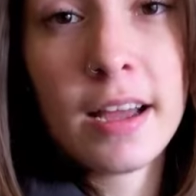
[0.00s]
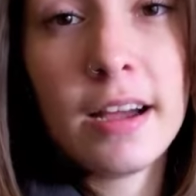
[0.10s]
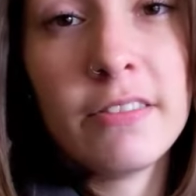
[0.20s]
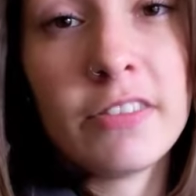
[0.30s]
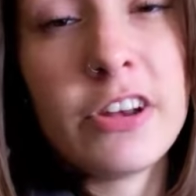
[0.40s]

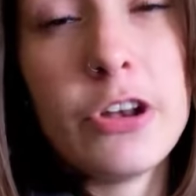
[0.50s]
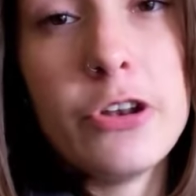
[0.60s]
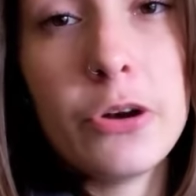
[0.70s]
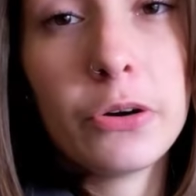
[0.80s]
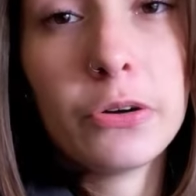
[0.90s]
of
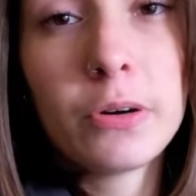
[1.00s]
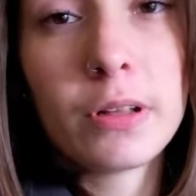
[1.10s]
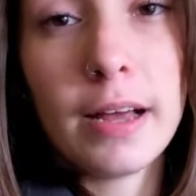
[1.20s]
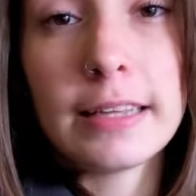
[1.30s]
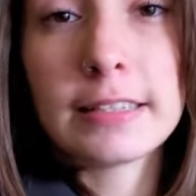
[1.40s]
no
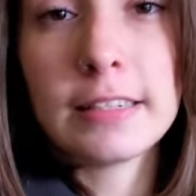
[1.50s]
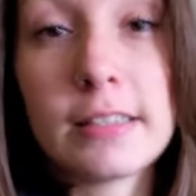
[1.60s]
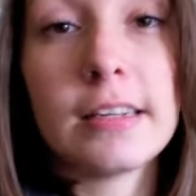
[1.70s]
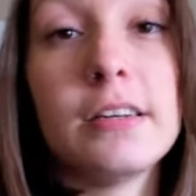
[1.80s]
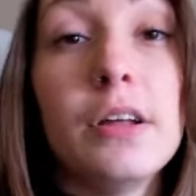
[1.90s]

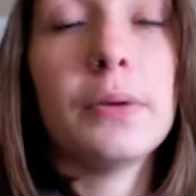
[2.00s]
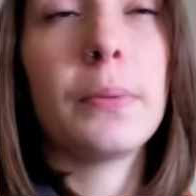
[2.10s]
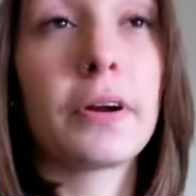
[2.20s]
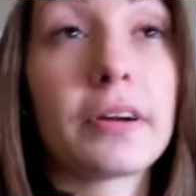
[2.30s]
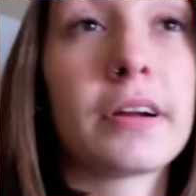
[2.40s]
classes and no
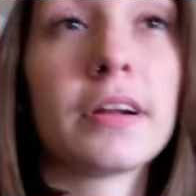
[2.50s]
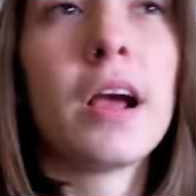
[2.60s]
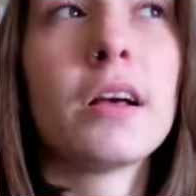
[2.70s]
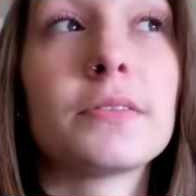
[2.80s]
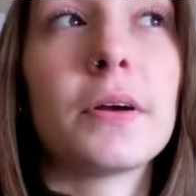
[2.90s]
work
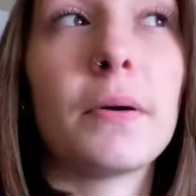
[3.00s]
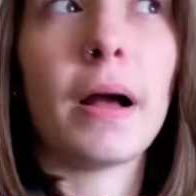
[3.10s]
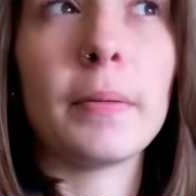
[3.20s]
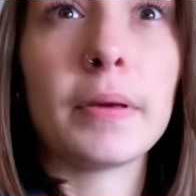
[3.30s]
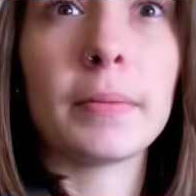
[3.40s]
so
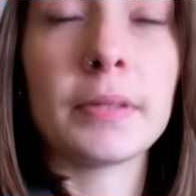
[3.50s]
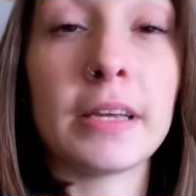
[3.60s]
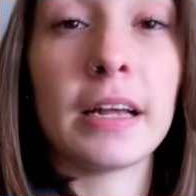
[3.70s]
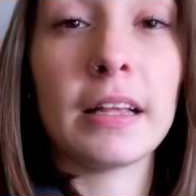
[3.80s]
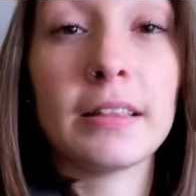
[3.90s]
I'll be able
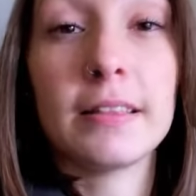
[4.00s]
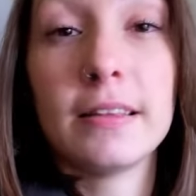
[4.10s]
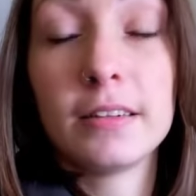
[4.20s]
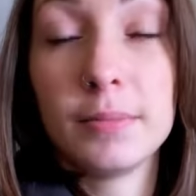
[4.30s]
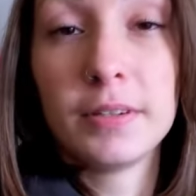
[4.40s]
to get a
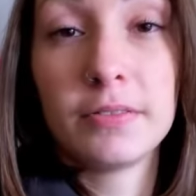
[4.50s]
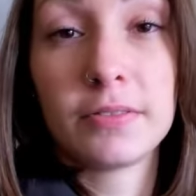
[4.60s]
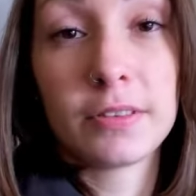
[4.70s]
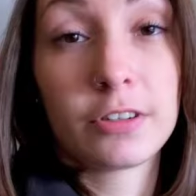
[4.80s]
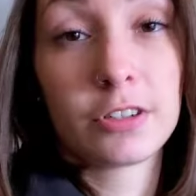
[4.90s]
little bit of
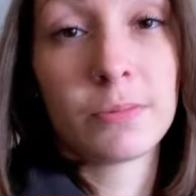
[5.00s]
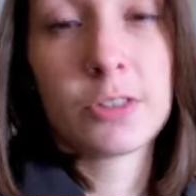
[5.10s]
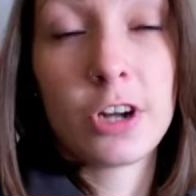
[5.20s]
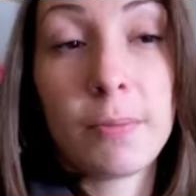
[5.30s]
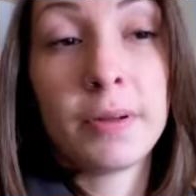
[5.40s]

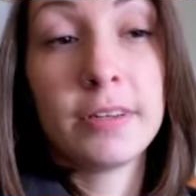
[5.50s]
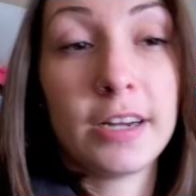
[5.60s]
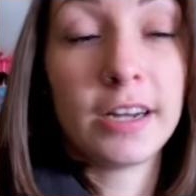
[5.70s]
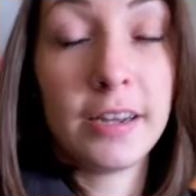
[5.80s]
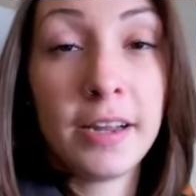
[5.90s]
Christmas shopping
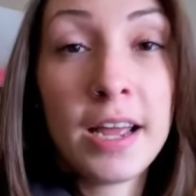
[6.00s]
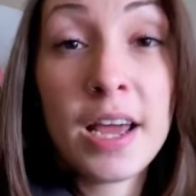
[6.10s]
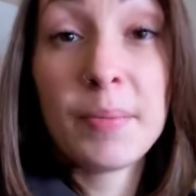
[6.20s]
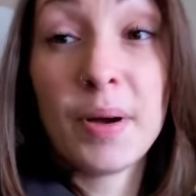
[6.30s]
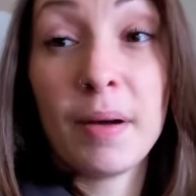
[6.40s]
done
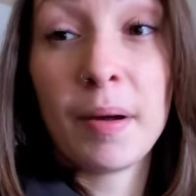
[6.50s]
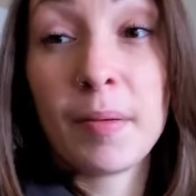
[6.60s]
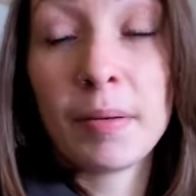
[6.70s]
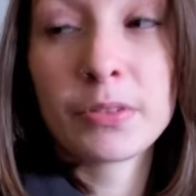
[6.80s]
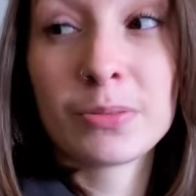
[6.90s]
but my
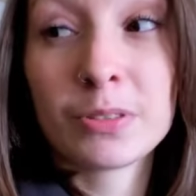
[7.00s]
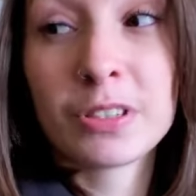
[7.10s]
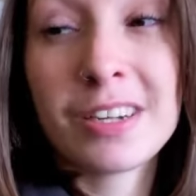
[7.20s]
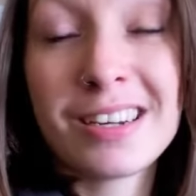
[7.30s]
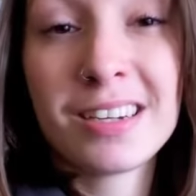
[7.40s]
mom is
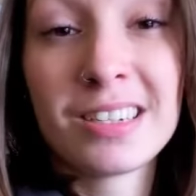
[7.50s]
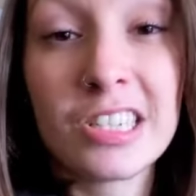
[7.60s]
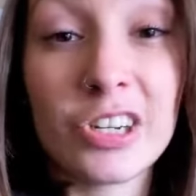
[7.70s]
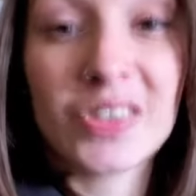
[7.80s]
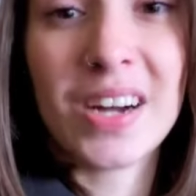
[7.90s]
almost here so